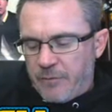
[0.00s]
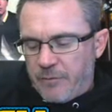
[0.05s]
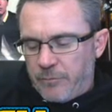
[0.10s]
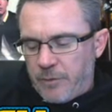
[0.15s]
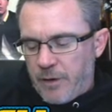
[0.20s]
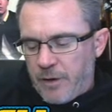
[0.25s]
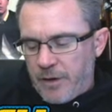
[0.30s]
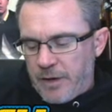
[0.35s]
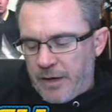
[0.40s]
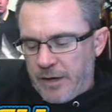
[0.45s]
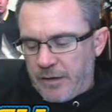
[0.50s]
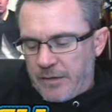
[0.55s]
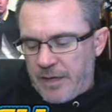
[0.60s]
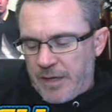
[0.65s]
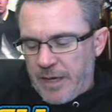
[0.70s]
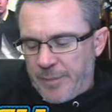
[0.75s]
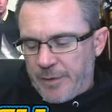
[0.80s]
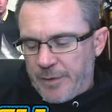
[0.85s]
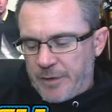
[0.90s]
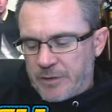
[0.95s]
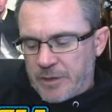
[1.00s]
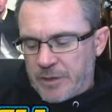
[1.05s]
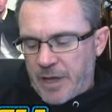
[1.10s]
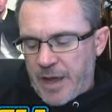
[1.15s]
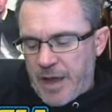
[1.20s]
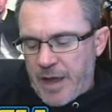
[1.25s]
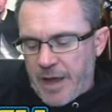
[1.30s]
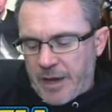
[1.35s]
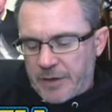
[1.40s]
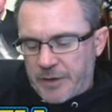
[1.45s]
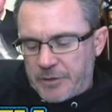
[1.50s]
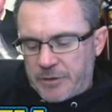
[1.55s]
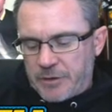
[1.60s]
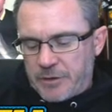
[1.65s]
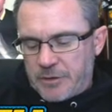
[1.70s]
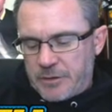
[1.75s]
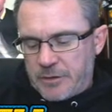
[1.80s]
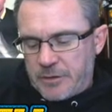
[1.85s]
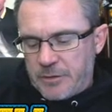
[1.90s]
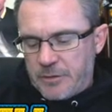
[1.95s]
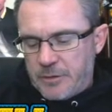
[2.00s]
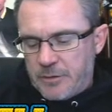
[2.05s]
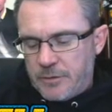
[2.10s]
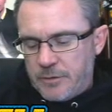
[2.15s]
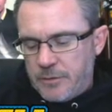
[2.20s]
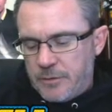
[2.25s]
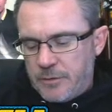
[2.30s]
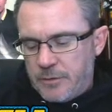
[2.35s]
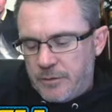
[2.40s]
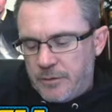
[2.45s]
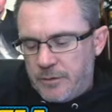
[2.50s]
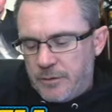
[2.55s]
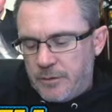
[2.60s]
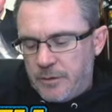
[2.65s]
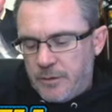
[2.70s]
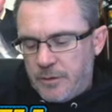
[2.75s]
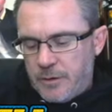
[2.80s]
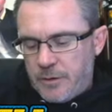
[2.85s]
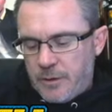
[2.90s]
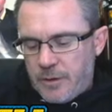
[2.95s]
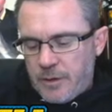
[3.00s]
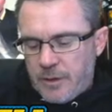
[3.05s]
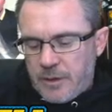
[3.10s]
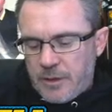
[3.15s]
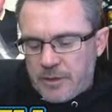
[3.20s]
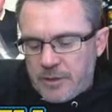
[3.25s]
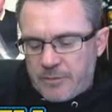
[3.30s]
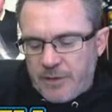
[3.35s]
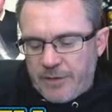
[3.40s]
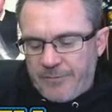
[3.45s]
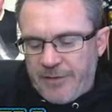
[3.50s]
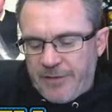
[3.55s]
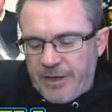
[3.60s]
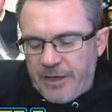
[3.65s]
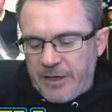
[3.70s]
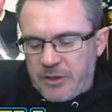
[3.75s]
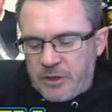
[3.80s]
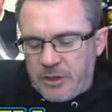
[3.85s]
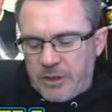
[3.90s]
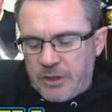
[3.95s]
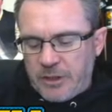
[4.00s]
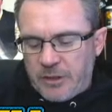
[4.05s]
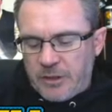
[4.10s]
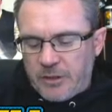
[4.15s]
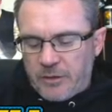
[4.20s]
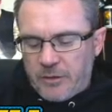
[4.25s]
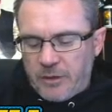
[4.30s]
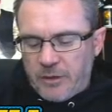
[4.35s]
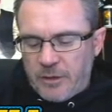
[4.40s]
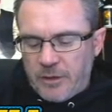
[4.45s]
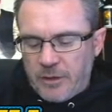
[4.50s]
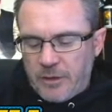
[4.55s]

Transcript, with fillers: of logging damage, Ash. So we gotta find a chill.